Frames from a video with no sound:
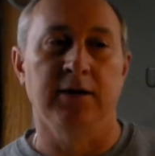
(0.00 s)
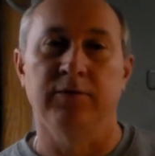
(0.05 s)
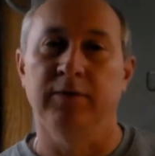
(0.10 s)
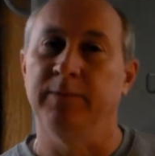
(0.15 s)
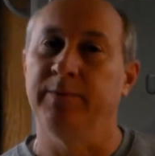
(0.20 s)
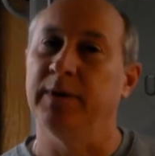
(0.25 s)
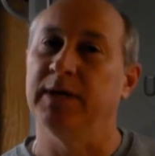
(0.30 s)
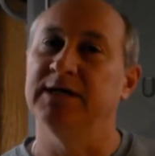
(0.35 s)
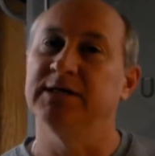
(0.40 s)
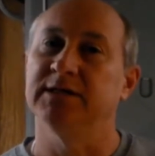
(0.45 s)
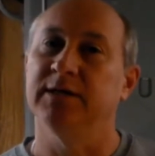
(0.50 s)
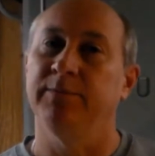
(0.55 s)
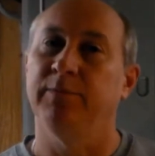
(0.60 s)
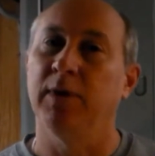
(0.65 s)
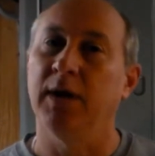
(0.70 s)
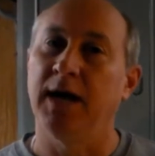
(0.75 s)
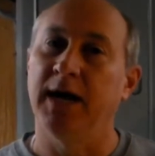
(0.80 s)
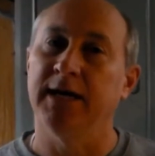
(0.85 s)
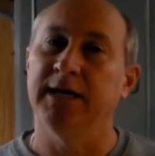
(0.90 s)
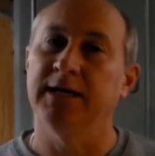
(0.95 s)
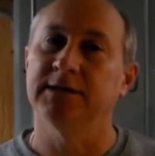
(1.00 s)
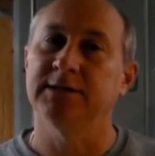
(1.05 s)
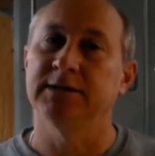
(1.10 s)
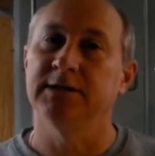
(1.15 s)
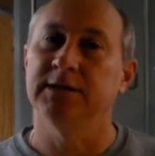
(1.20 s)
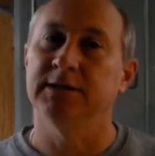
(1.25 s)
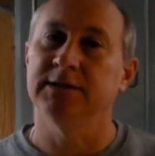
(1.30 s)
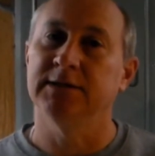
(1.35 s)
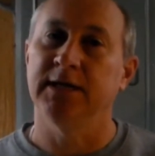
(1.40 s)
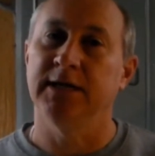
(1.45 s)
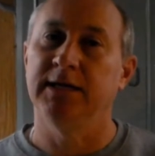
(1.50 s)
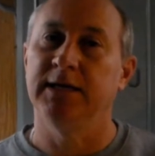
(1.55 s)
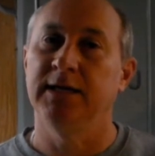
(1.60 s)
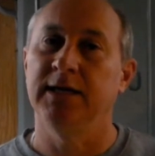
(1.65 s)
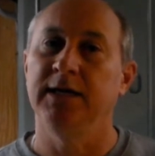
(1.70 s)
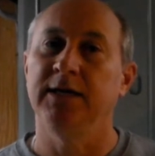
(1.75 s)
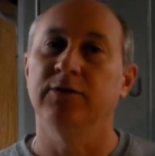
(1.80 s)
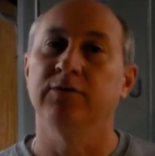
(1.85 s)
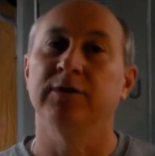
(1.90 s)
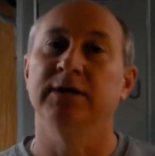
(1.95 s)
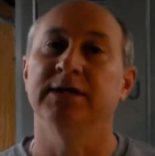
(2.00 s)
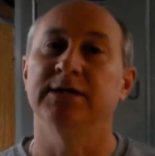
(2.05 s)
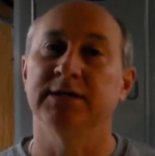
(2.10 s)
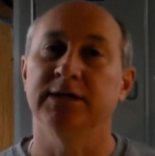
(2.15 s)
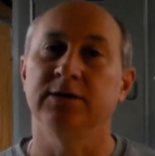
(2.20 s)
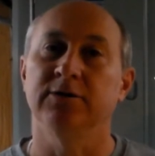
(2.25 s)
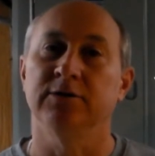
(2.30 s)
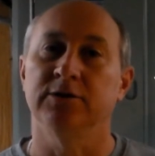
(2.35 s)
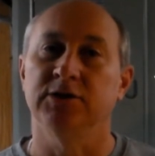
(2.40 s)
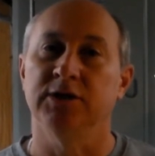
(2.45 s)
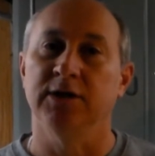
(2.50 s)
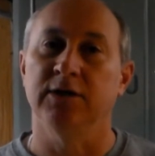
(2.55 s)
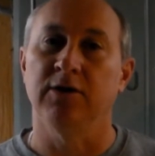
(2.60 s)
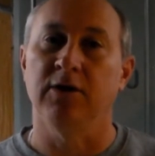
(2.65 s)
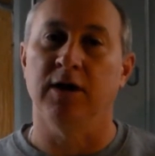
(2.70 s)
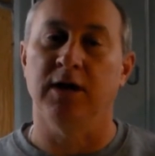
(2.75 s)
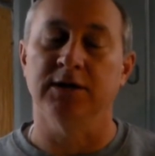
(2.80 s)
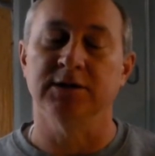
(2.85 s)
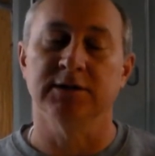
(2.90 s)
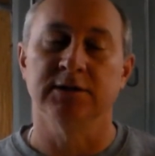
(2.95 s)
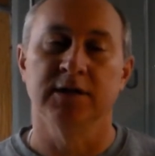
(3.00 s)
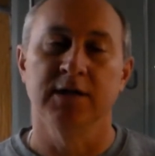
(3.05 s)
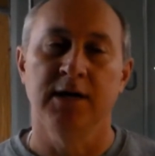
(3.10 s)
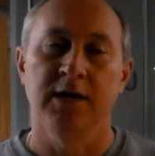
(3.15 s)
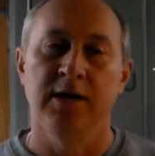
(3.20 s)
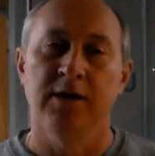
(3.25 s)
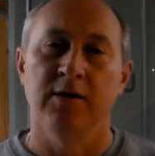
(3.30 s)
replace appliances and decrease energy costs.